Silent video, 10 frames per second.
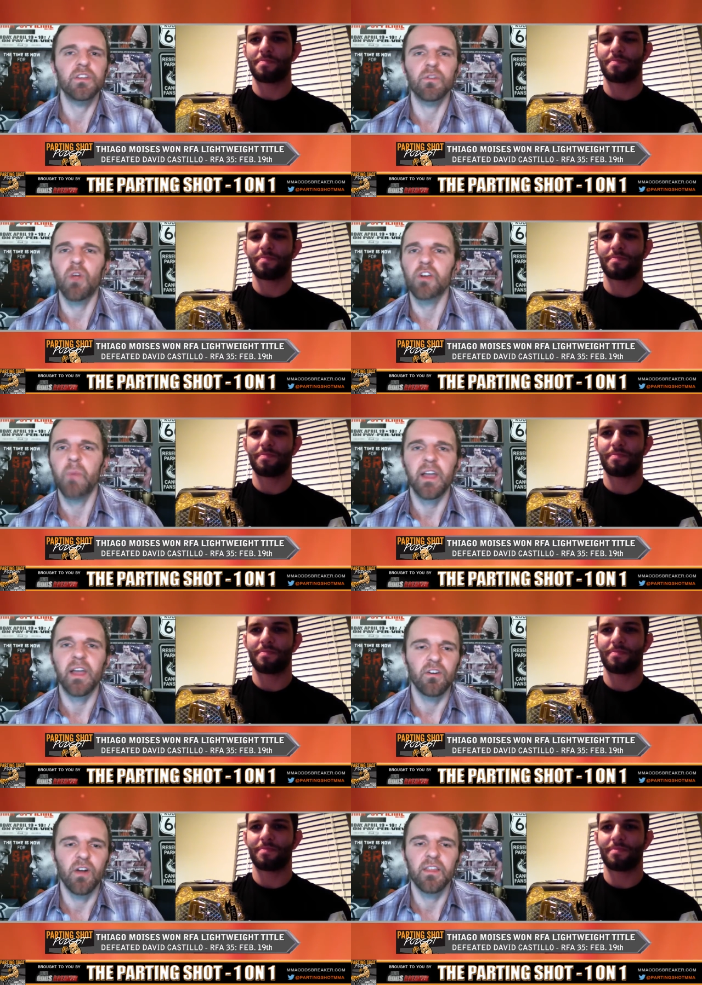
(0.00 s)
Speaker 1: need to rush
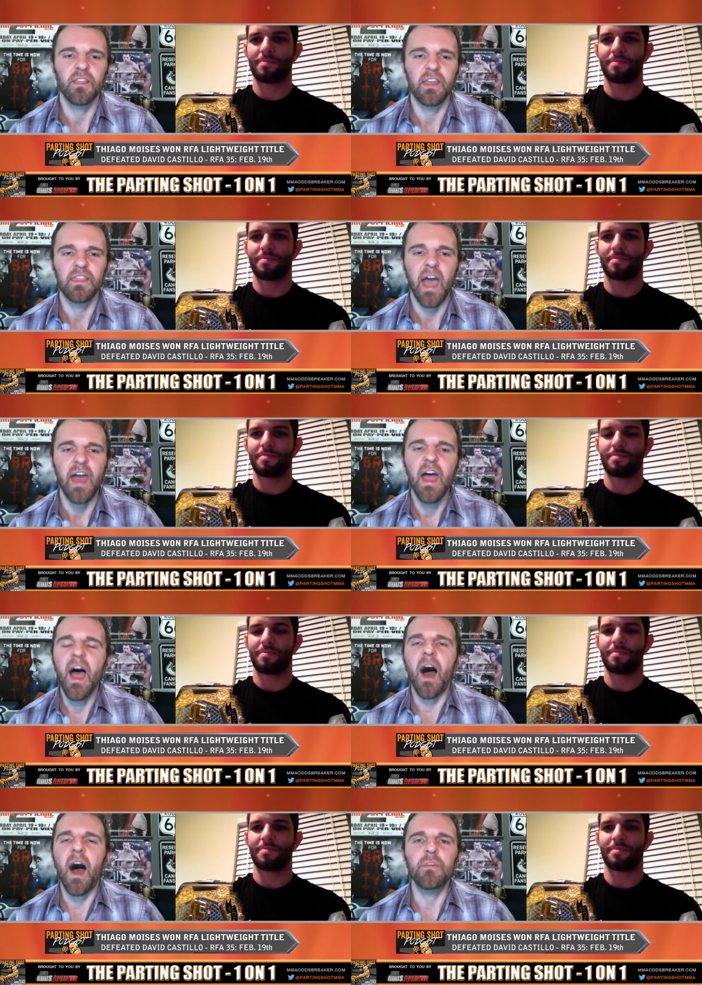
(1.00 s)
back in or anything like
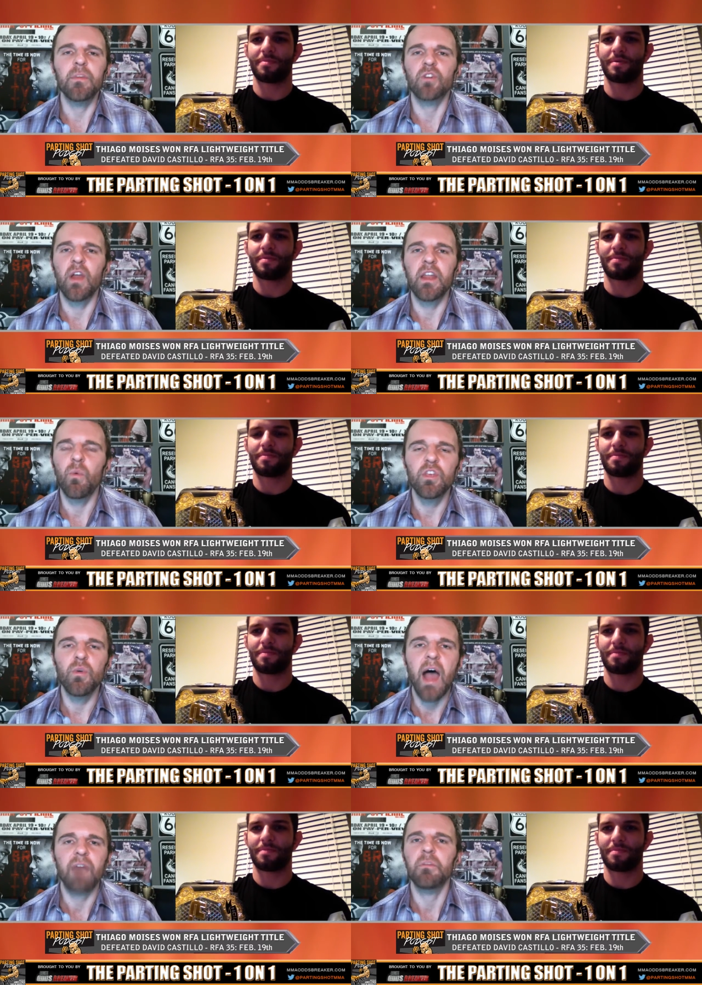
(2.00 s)
that. Um, is there
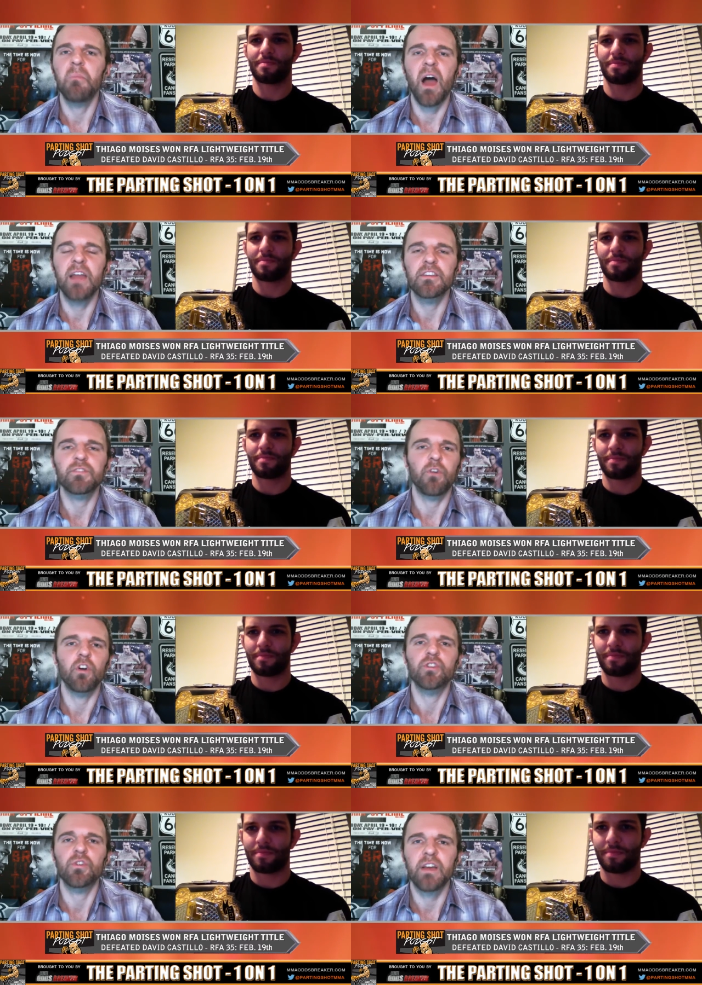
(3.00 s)
anyone you have in mind as
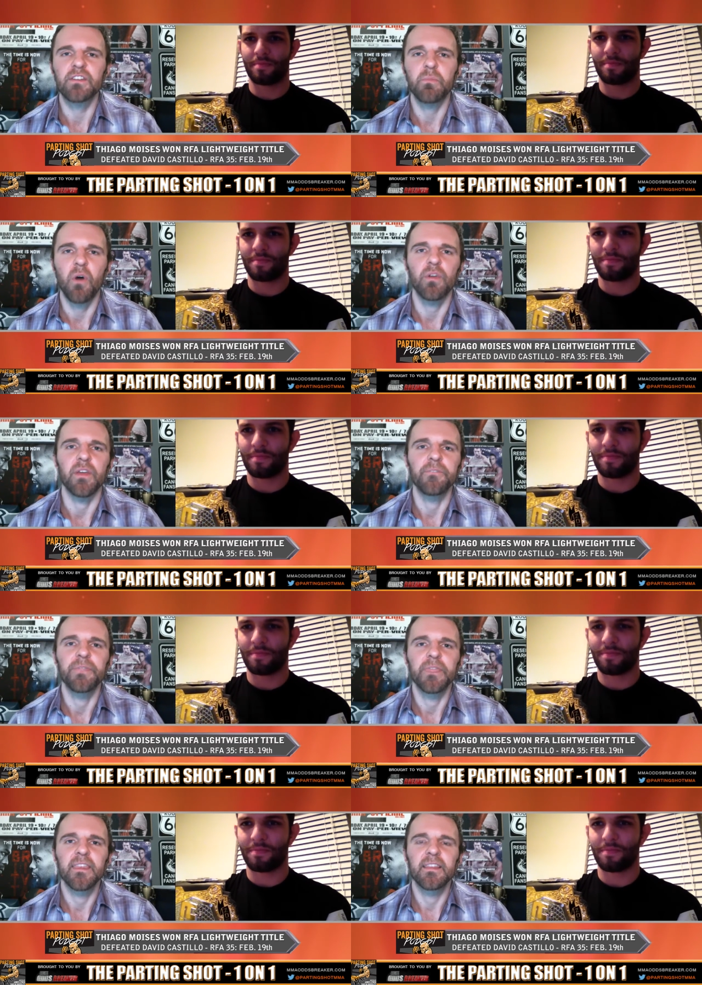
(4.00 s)
far as your next opponent?
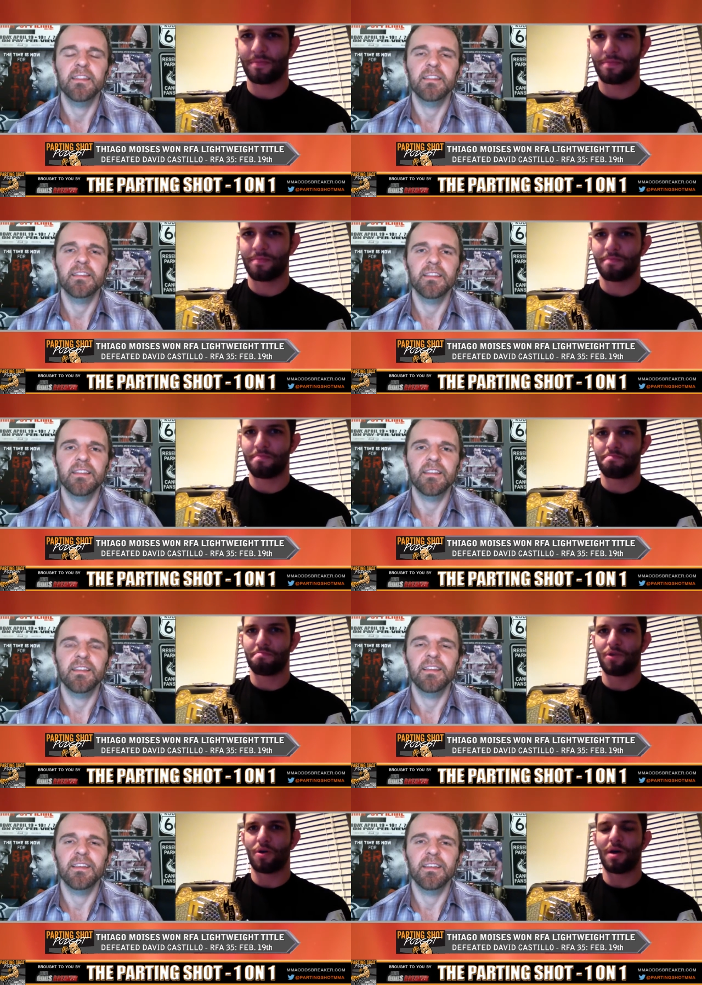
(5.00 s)

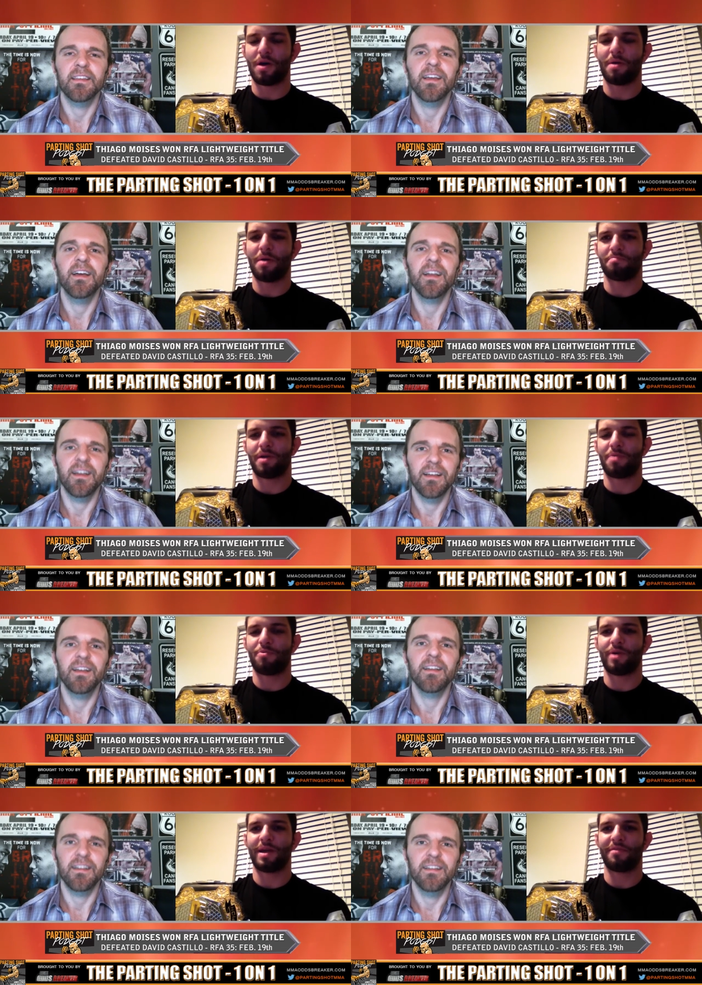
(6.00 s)
Speaker 2: No, I'm
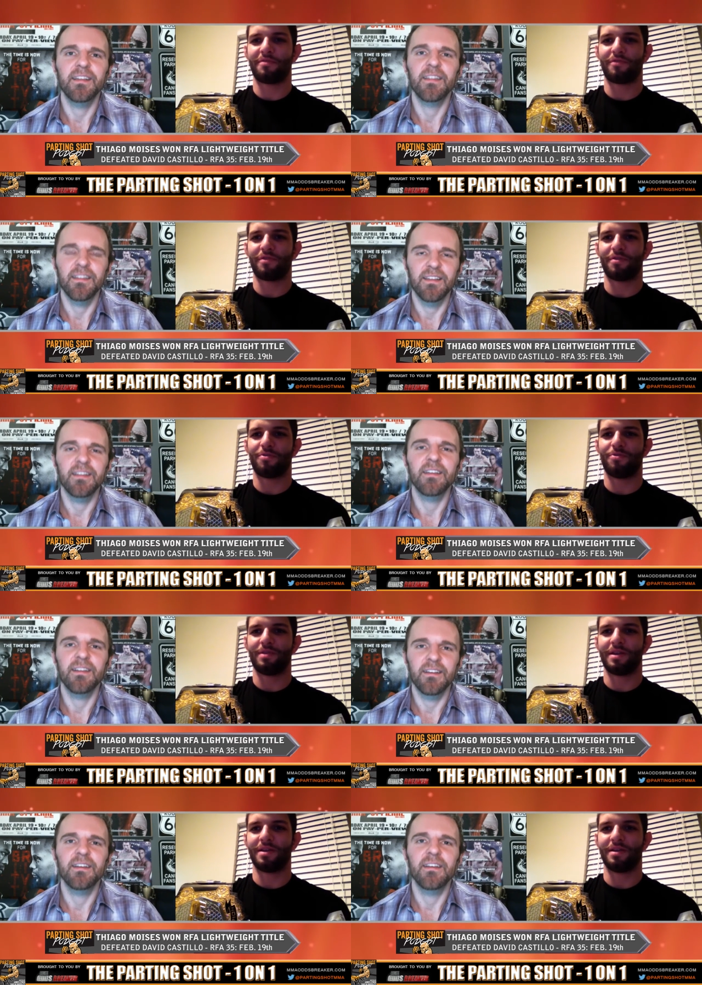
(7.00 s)
I'm ready for
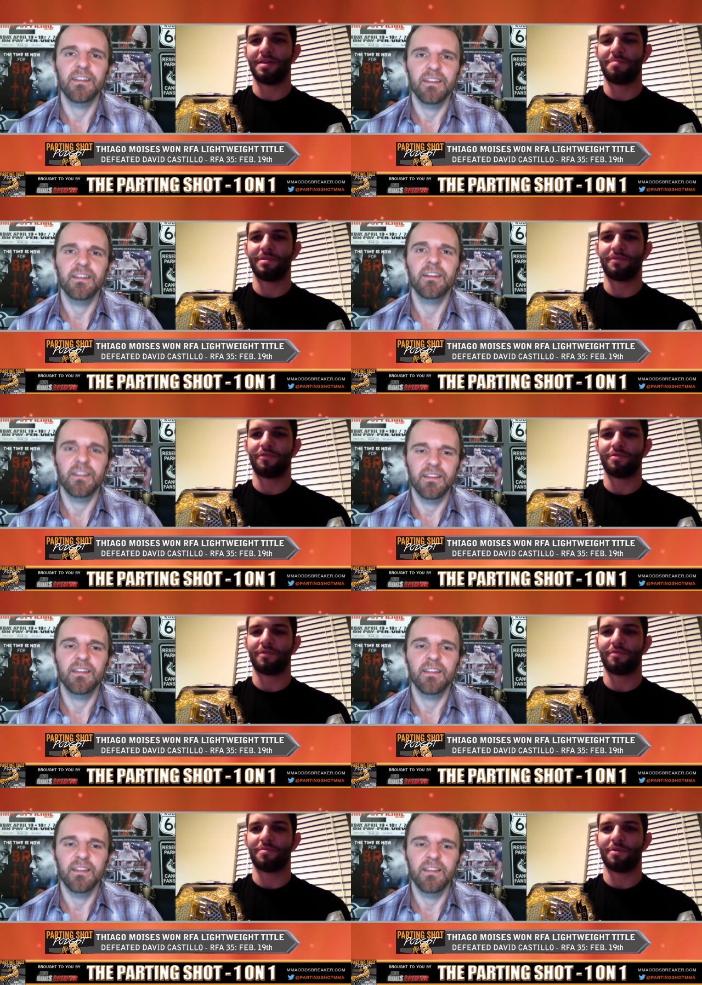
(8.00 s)
who they, they put in
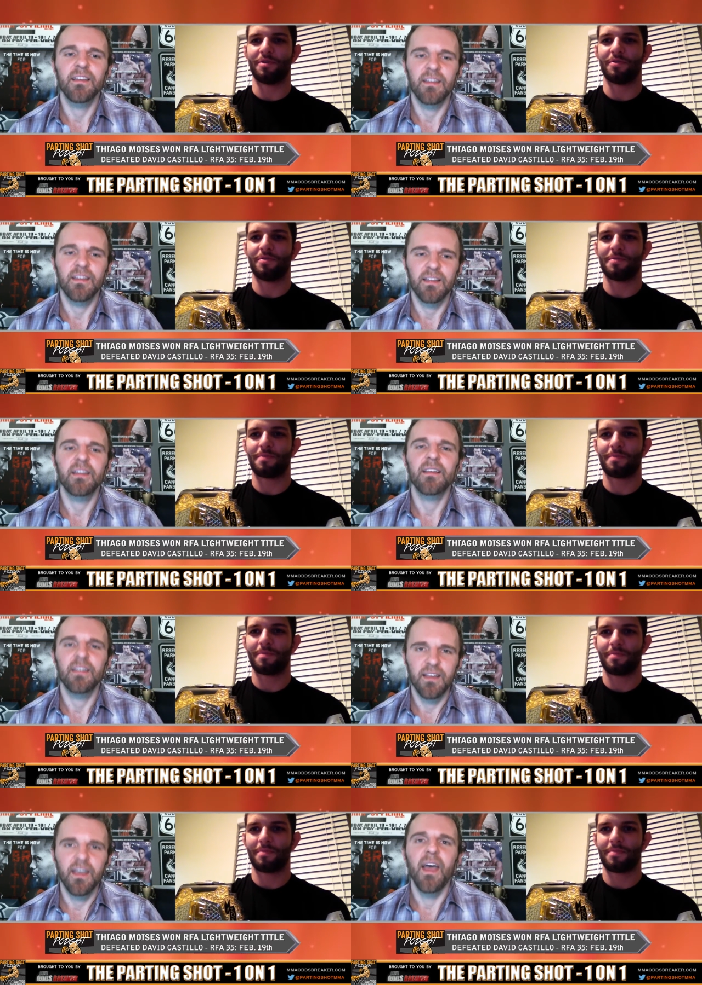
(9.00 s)
front of me. You know?
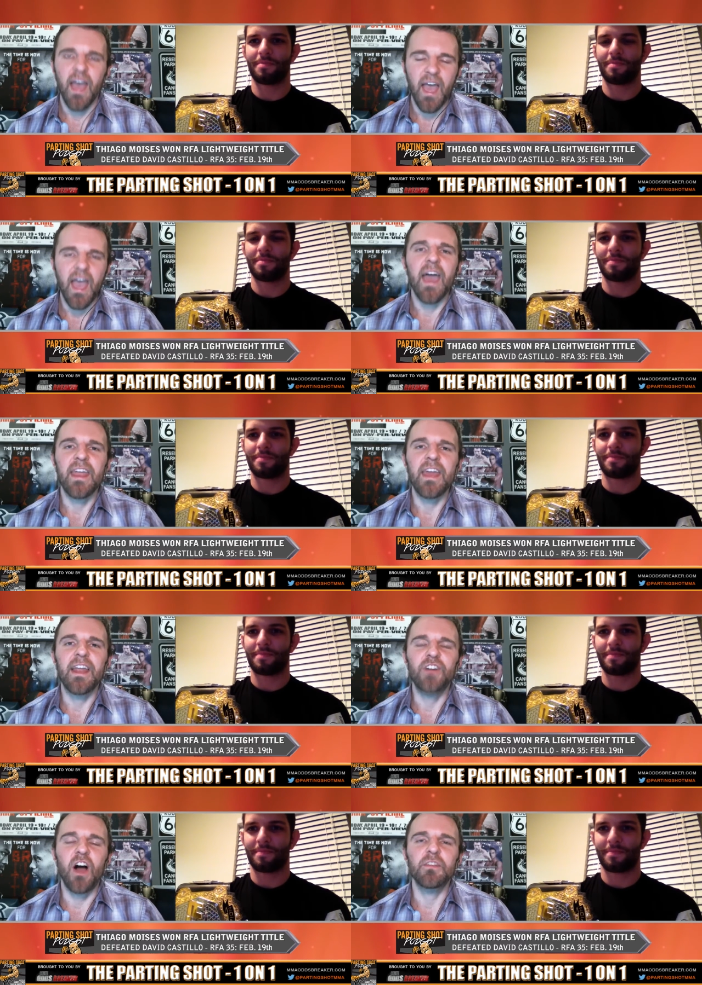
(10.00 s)
Speaker 1: And,
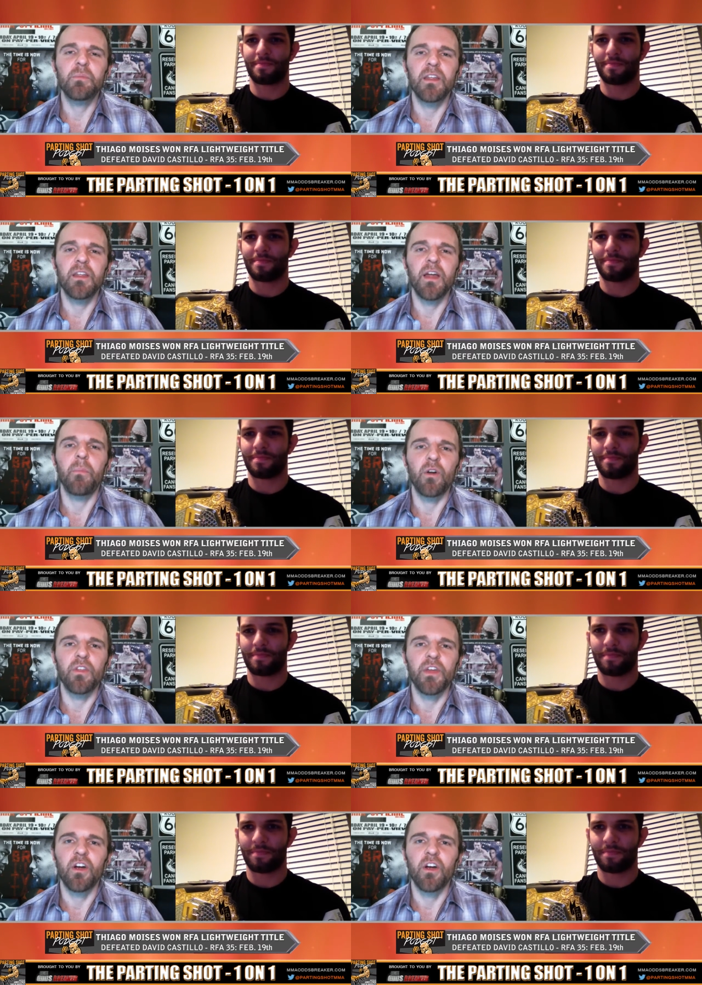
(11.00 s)
and I talked a bit about it